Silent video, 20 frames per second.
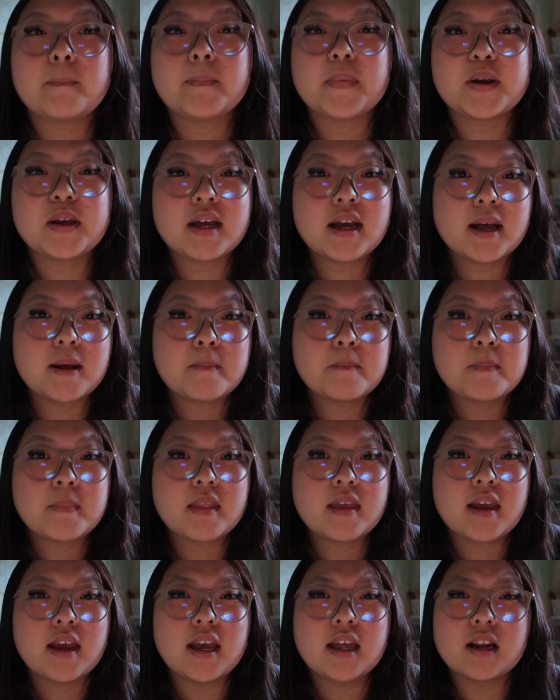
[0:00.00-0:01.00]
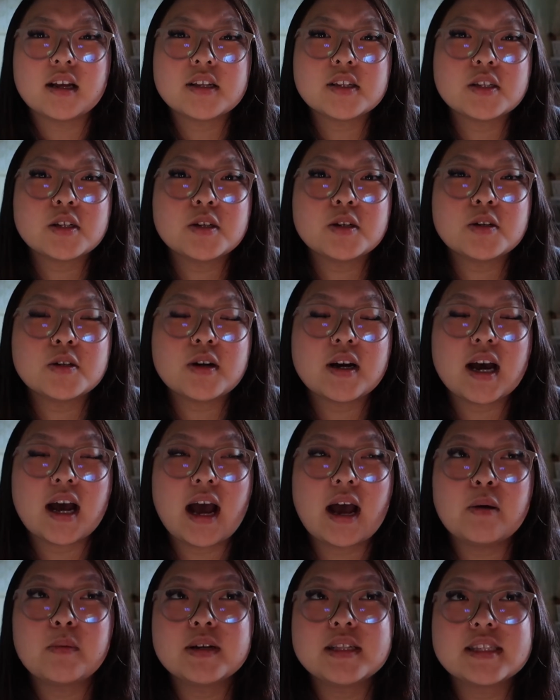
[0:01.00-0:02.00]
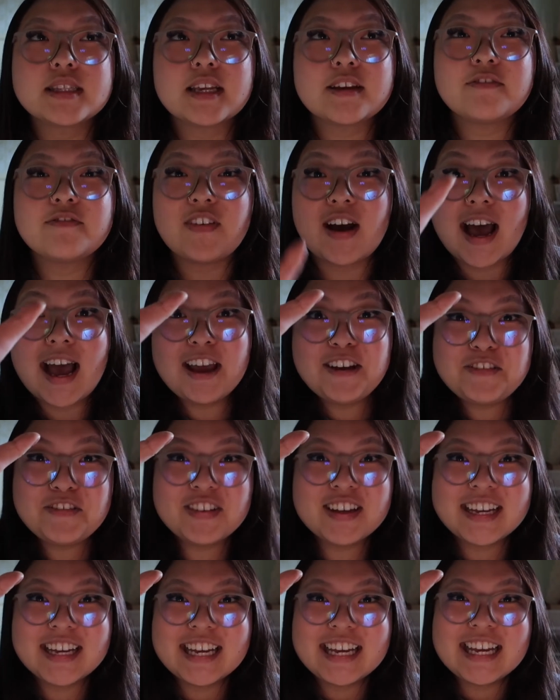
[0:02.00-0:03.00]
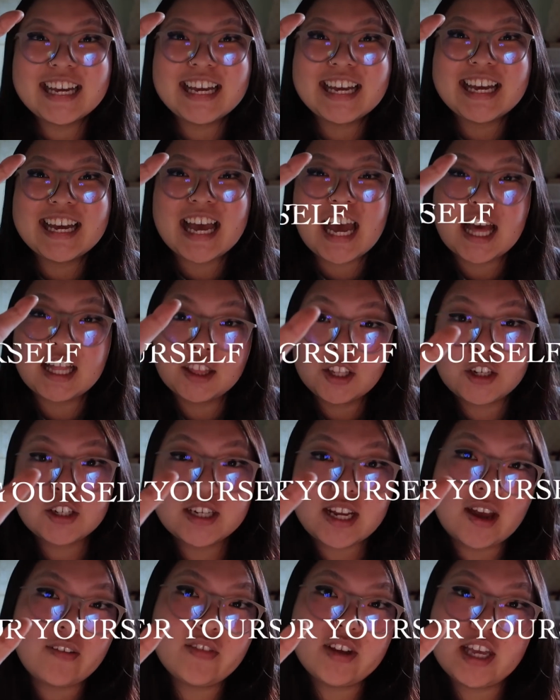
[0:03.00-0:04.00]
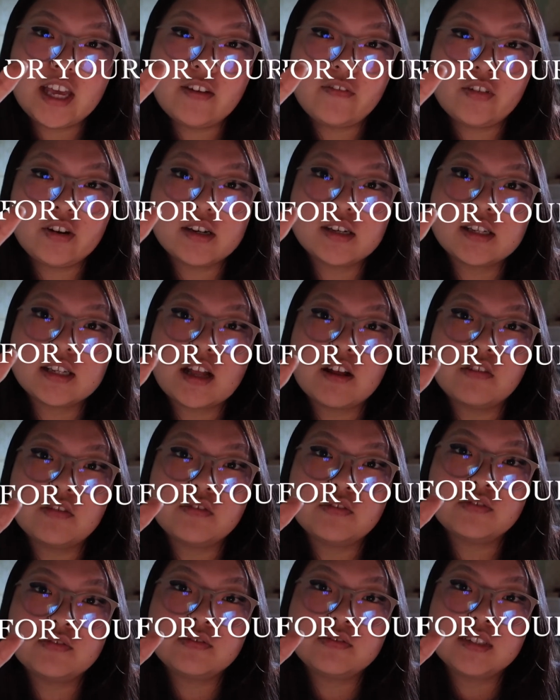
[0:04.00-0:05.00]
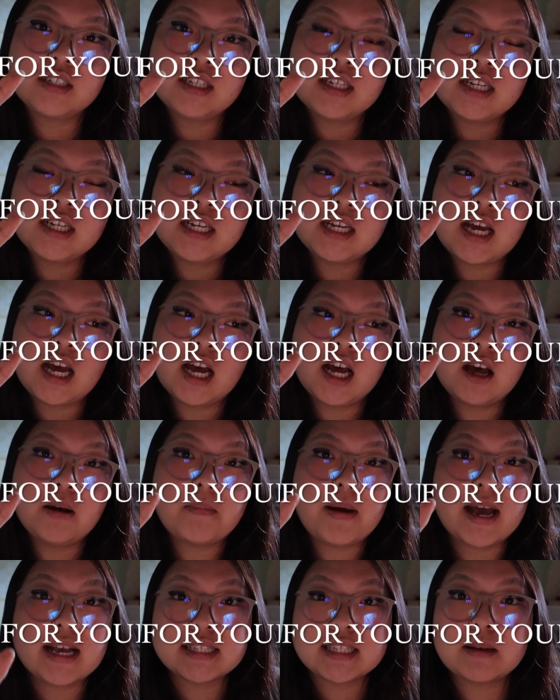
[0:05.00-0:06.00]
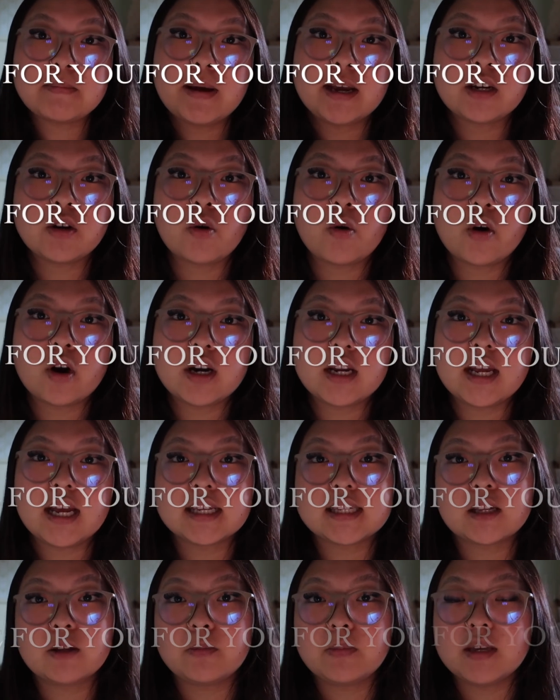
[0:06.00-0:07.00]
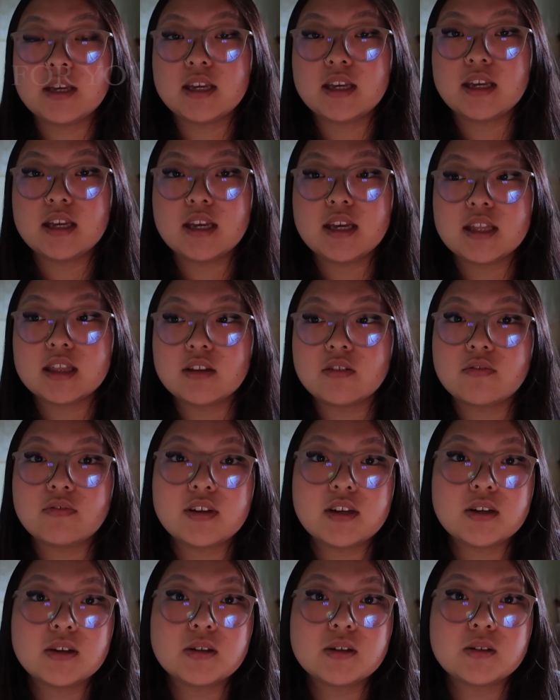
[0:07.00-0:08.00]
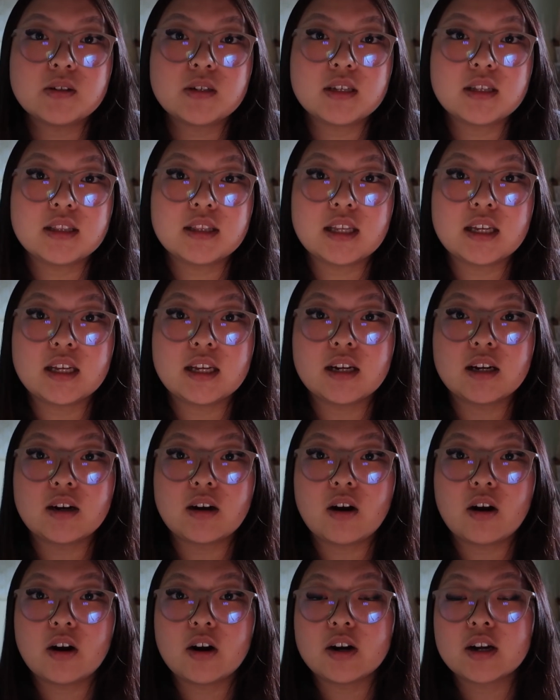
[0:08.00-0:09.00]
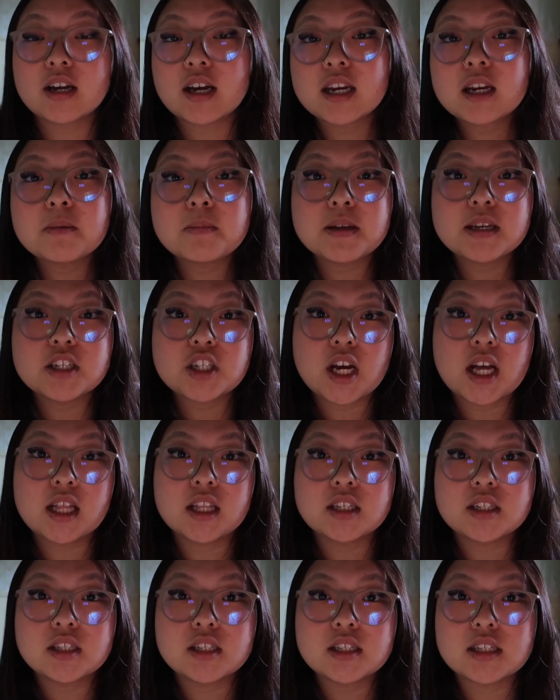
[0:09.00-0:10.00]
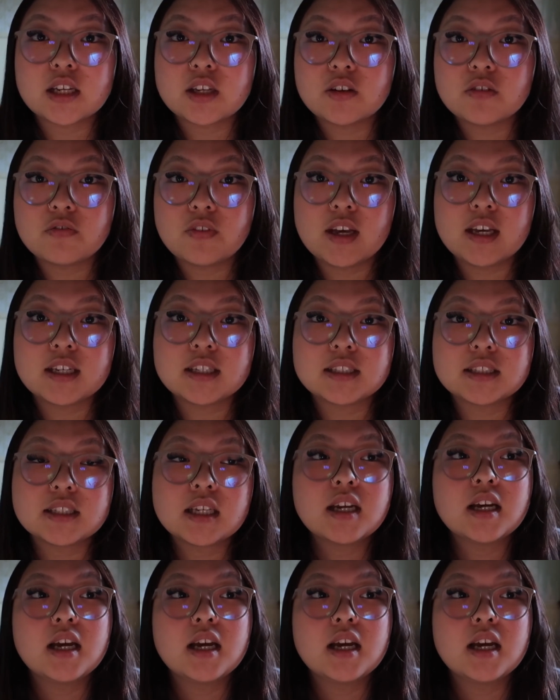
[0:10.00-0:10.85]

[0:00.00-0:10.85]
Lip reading: yeah, and also I would say 5, learn to advocate for yourself. As a minority SLP in the field, there are going to be challenges that you face.